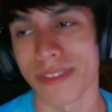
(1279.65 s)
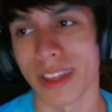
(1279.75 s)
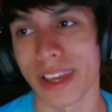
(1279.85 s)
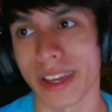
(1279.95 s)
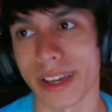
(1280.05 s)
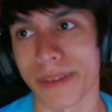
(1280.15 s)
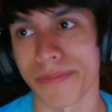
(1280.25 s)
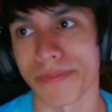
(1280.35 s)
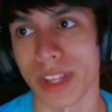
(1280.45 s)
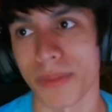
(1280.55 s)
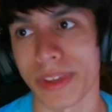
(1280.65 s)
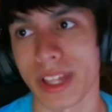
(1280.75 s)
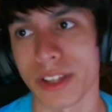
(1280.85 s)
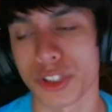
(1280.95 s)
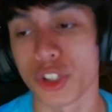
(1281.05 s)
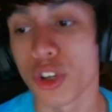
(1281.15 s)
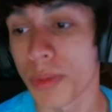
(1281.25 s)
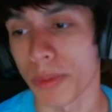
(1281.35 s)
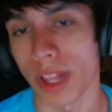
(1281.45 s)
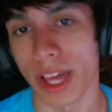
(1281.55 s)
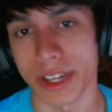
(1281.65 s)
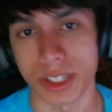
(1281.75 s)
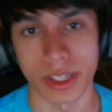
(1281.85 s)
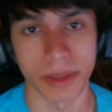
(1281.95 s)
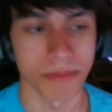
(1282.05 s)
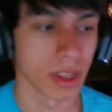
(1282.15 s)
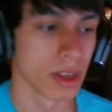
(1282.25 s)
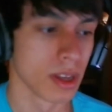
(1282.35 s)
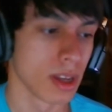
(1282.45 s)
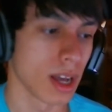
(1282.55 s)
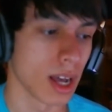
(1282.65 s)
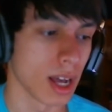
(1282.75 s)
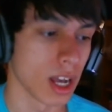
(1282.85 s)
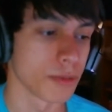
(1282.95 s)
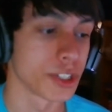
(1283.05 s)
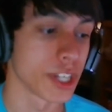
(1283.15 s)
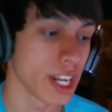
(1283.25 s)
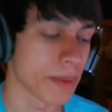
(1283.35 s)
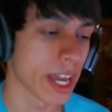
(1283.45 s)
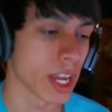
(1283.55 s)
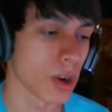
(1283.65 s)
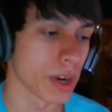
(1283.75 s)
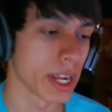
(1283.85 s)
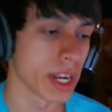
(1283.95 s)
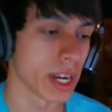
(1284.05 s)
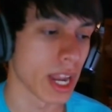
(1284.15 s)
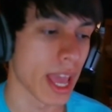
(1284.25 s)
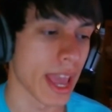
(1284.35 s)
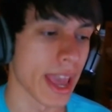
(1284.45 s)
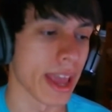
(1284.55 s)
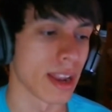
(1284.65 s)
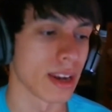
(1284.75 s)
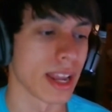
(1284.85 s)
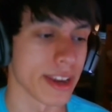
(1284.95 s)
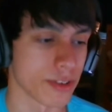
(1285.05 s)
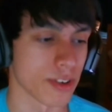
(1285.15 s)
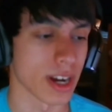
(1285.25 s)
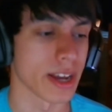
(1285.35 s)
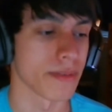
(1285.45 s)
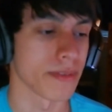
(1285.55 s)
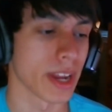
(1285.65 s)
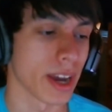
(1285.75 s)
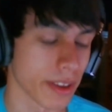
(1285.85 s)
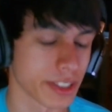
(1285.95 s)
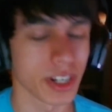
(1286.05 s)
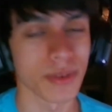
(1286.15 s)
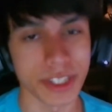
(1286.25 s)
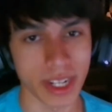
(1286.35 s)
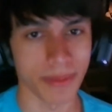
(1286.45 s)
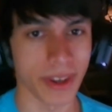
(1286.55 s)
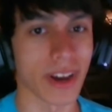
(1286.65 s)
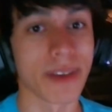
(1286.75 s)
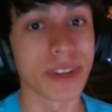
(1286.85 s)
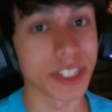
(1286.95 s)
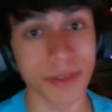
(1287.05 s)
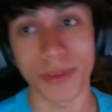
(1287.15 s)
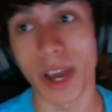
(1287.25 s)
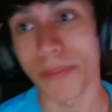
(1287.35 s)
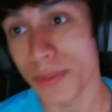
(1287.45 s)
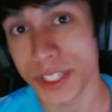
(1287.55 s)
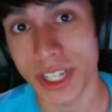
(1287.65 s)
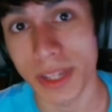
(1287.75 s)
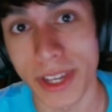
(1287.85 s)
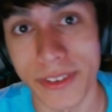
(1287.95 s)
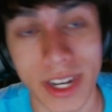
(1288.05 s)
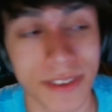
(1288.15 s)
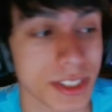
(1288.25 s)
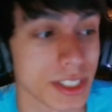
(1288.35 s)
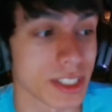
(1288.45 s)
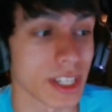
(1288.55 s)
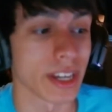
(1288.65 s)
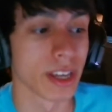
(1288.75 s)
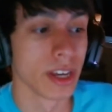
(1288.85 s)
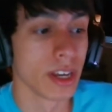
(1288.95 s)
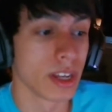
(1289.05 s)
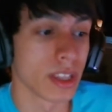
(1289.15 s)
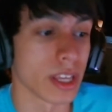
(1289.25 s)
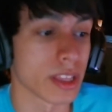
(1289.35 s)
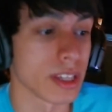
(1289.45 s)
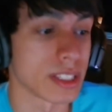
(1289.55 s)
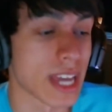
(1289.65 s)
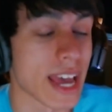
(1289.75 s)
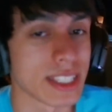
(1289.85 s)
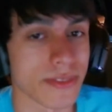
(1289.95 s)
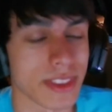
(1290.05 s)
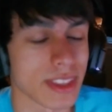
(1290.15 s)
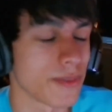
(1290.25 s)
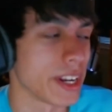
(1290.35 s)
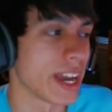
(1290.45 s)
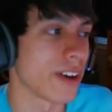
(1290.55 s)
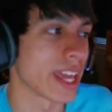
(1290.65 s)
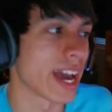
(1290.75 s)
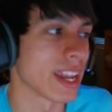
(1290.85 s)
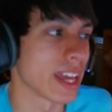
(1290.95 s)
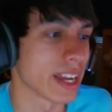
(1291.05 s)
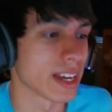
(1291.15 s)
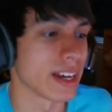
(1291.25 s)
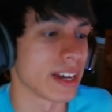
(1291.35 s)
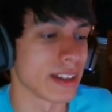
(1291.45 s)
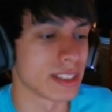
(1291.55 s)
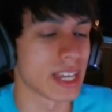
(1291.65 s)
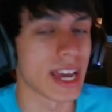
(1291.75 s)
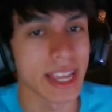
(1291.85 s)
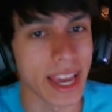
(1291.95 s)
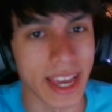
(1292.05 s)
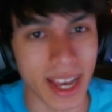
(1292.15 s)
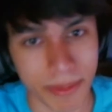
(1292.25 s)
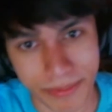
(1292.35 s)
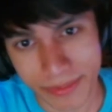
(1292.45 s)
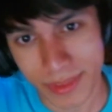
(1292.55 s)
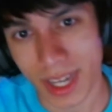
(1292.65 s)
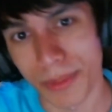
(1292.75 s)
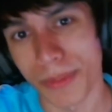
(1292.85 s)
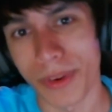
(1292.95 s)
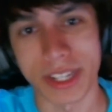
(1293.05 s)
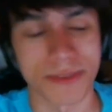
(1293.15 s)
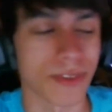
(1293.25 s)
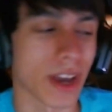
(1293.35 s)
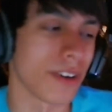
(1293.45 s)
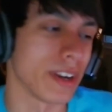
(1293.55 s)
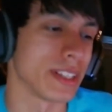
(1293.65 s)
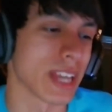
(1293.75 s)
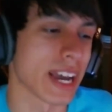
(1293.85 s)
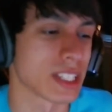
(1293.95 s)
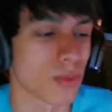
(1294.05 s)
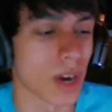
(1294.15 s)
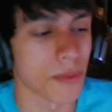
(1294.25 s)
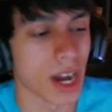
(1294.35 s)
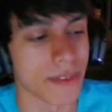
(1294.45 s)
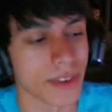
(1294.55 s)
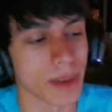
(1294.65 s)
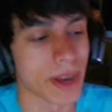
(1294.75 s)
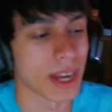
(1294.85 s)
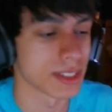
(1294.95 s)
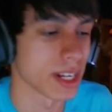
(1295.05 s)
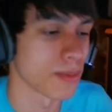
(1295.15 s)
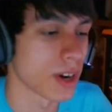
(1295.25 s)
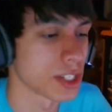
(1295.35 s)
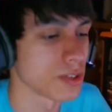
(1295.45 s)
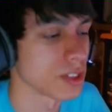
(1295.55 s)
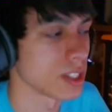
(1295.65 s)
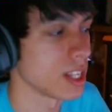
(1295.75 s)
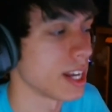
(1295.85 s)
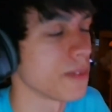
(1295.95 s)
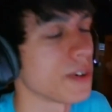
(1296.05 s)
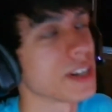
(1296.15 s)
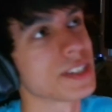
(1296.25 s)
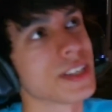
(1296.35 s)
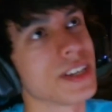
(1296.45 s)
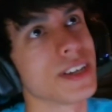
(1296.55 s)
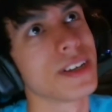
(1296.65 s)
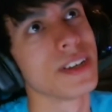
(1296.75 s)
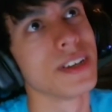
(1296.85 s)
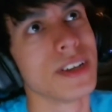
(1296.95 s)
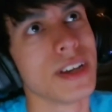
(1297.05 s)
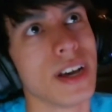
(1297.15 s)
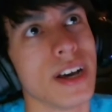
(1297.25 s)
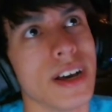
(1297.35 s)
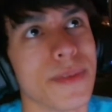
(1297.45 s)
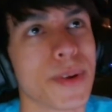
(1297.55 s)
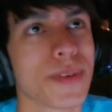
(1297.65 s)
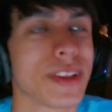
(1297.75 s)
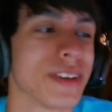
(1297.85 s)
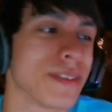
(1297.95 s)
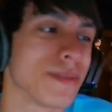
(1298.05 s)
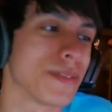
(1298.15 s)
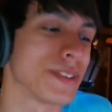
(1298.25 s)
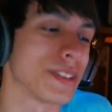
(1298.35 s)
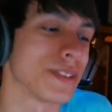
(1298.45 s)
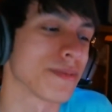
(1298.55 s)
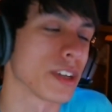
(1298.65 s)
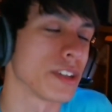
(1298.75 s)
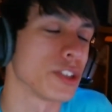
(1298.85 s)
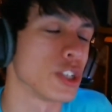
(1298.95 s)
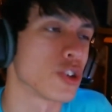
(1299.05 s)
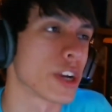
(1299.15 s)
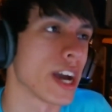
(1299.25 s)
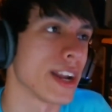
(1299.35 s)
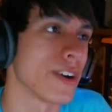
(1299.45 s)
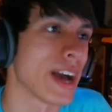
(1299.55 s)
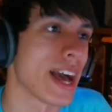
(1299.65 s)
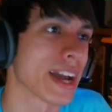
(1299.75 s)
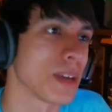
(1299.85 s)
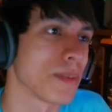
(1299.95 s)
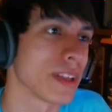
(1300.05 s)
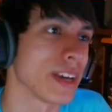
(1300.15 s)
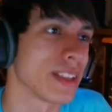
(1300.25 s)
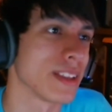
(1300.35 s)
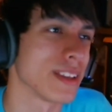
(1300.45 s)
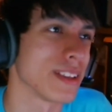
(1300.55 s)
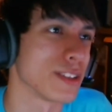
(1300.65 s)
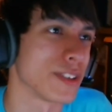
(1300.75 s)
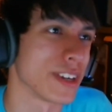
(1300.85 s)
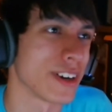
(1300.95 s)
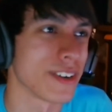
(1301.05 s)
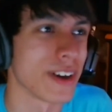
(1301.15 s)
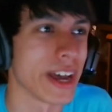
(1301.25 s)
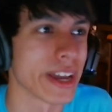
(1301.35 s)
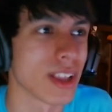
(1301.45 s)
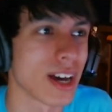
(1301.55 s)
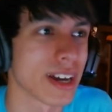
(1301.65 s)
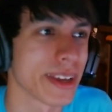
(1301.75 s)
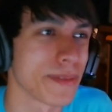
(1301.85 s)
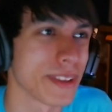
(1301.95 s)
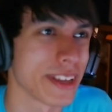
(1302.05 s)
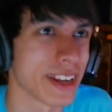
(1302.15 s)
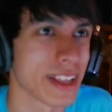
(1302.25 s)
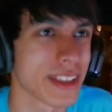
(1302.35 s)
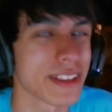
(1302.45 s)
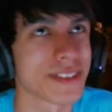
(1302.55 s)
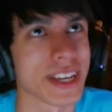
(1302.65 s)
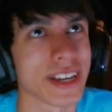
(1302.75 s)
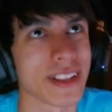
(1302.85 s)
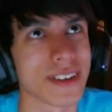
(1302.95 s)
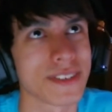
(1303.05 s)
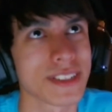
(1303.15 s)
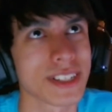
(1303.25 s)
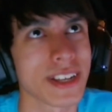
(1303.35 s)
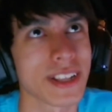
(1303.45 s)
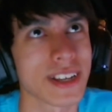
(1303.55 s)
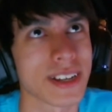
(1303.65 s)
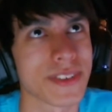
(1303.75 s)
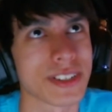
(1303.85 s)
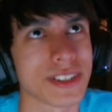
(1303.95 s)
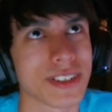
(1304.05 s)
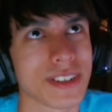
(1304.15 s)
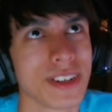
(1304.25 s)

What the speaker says: like help me out. There's two people actually. Shady Penguin and A Drive. Now let me start with Shady Penguin. I've been with Shady Penguin ever since like the tens of when he only had like 10K up. I remember I found his X and Y Wi-Fi battles and I watched those a lot. I watched the remember the what was it? The Drayano hack he played, the Drayano egg lock he played. I think that was egg lock. Was it egg lock? I'm not sure. He